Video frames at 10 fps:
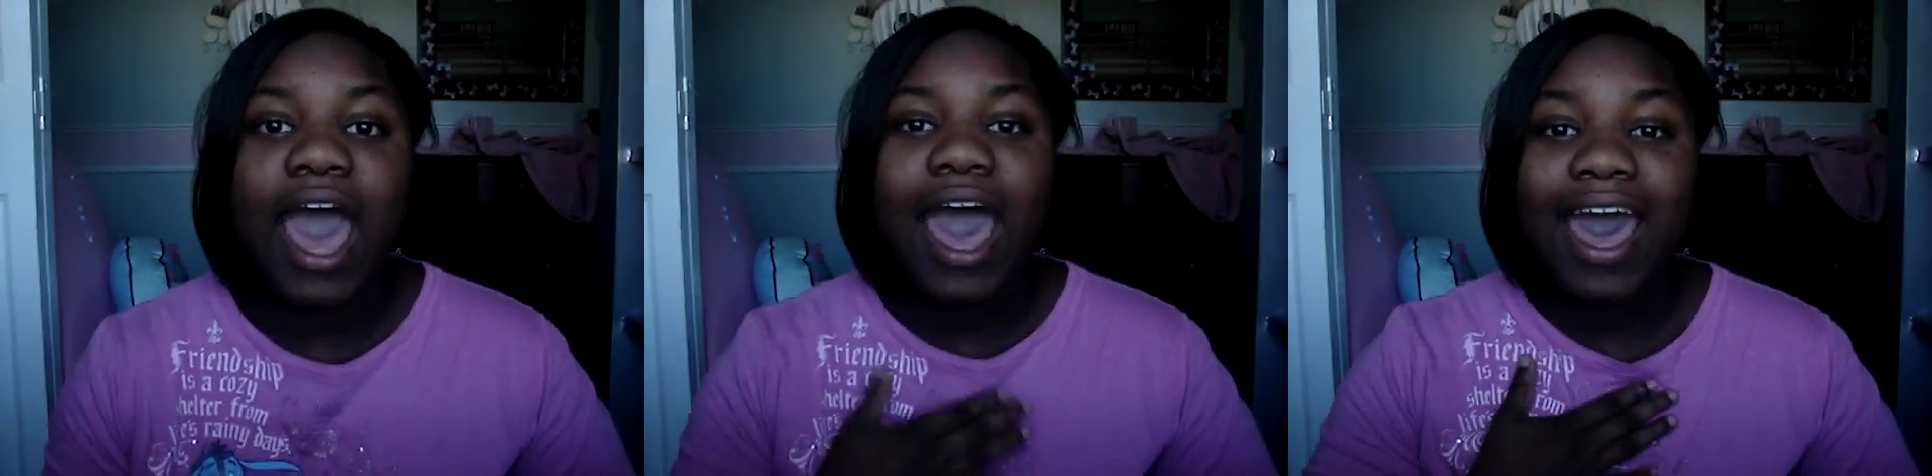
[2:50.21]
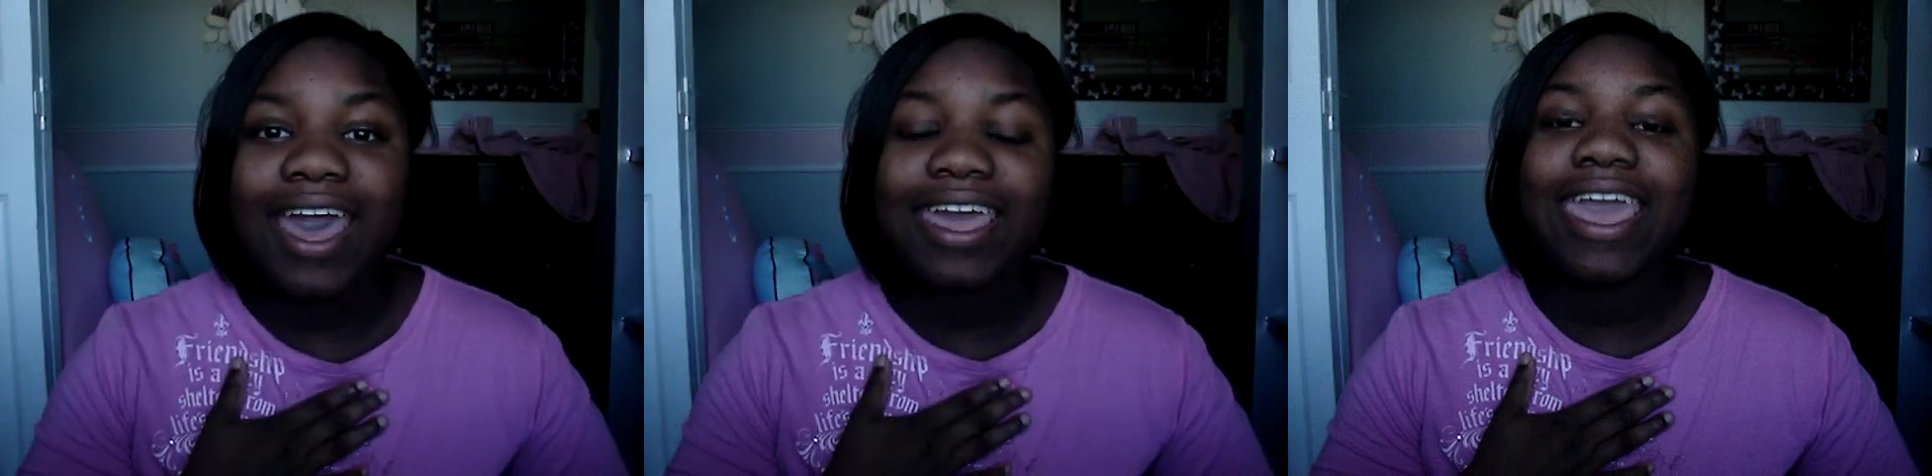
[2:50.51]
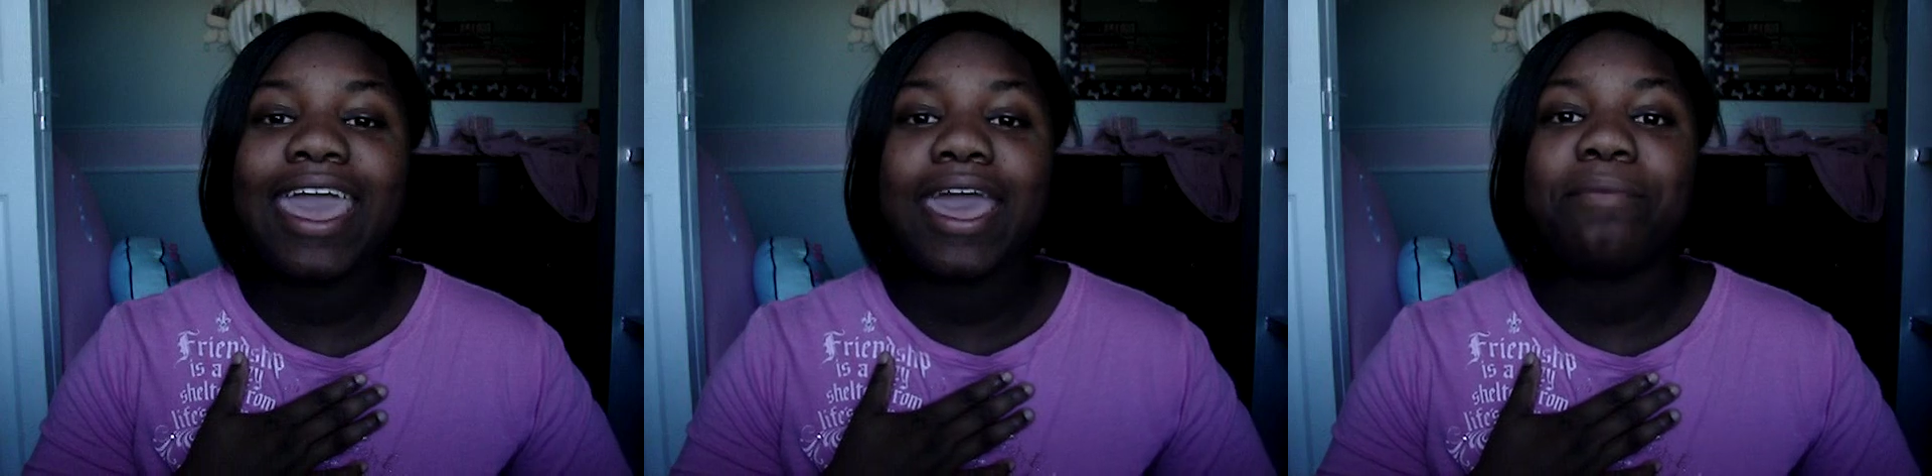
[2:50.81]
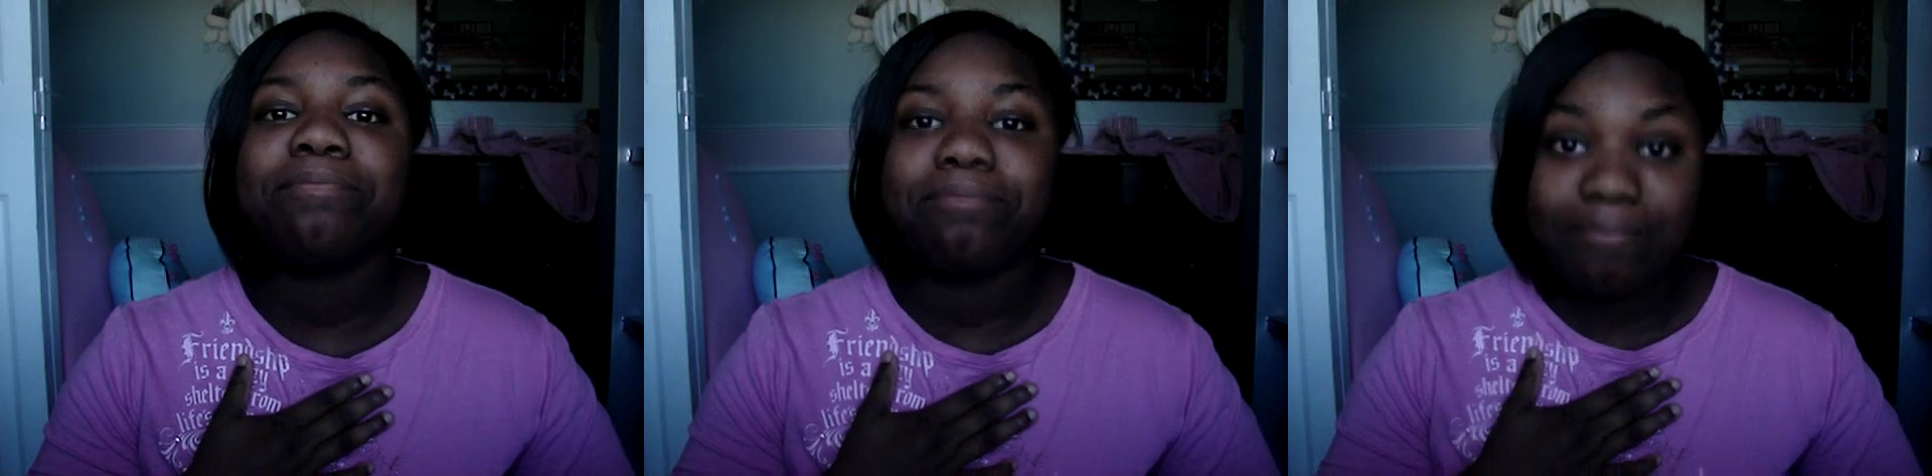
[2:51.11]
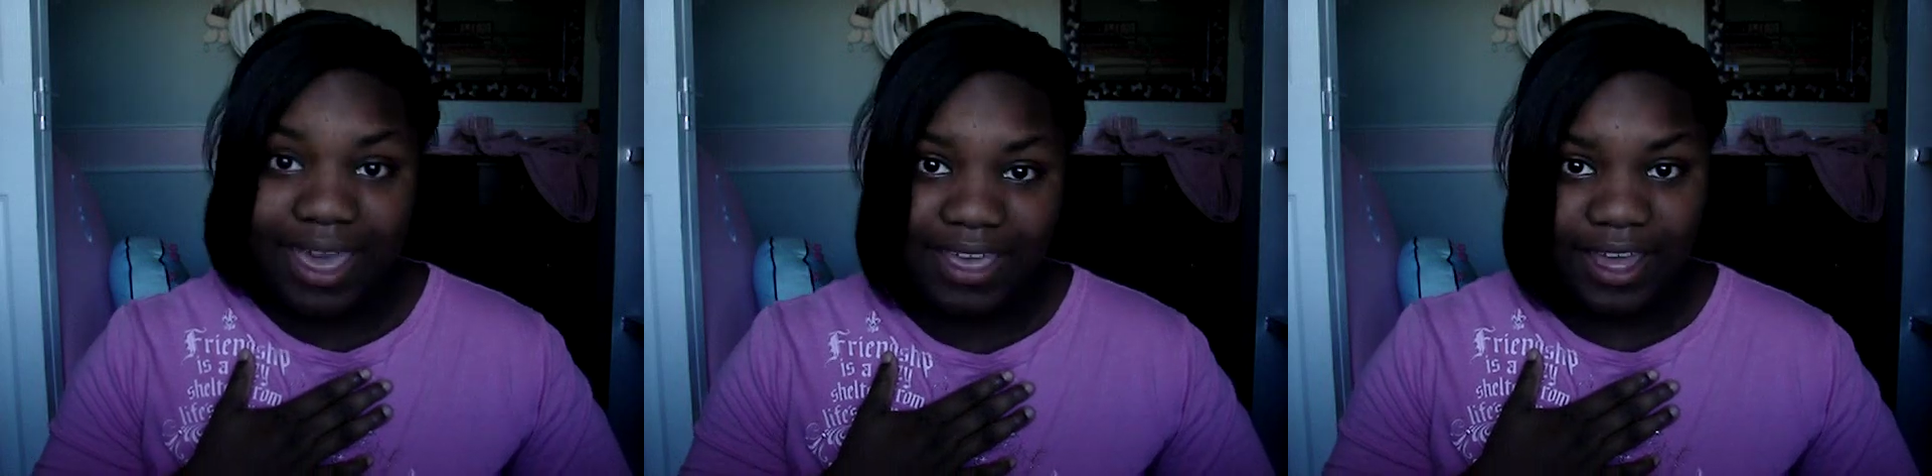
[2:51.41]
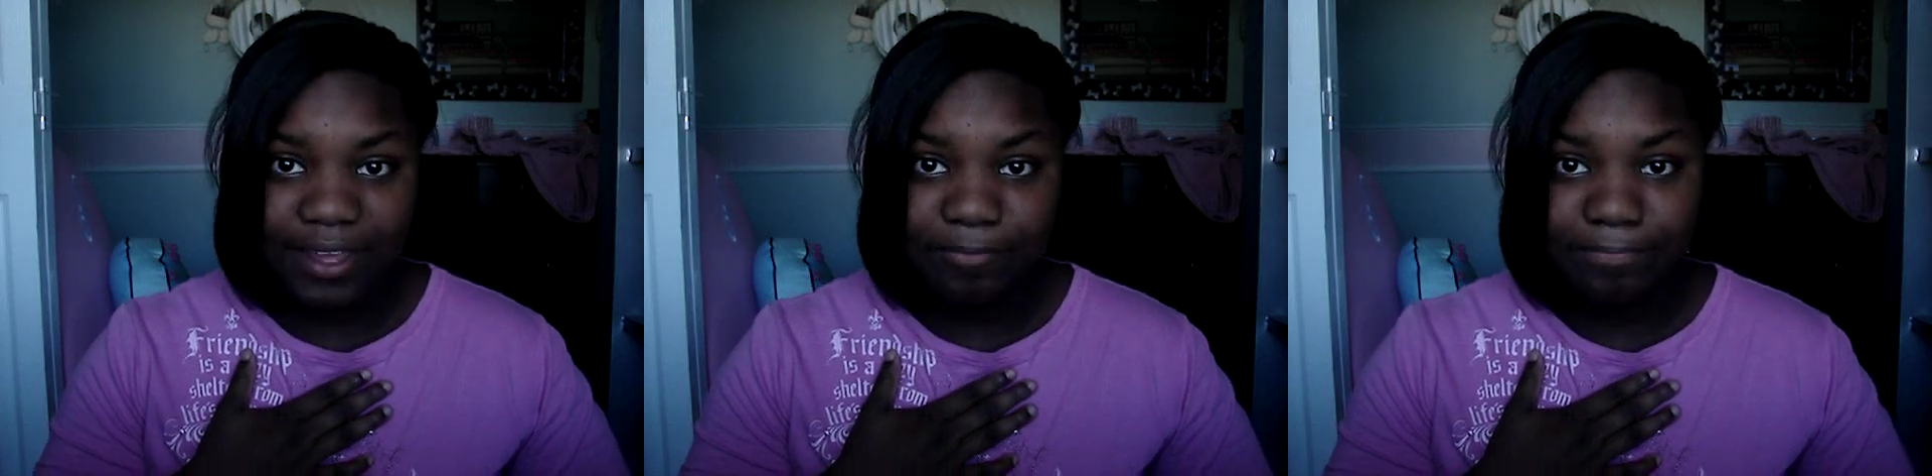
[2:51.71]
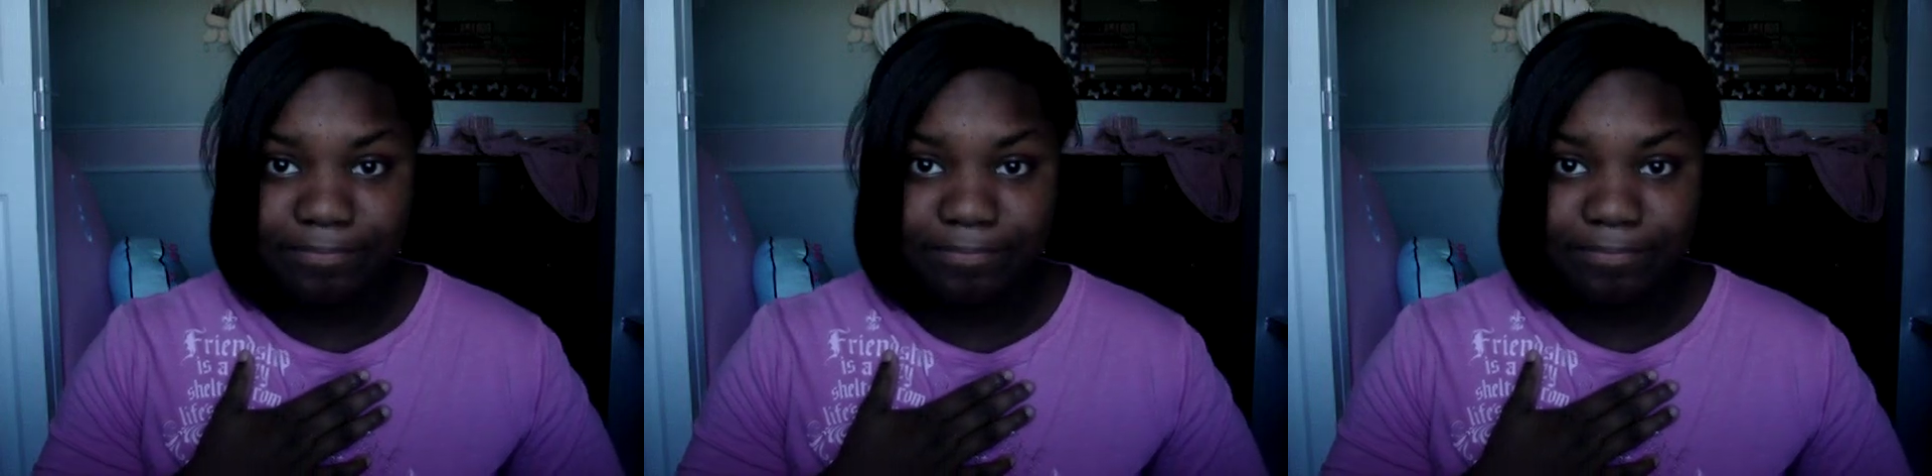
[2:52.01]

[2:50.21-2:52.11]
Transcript: I am Micah.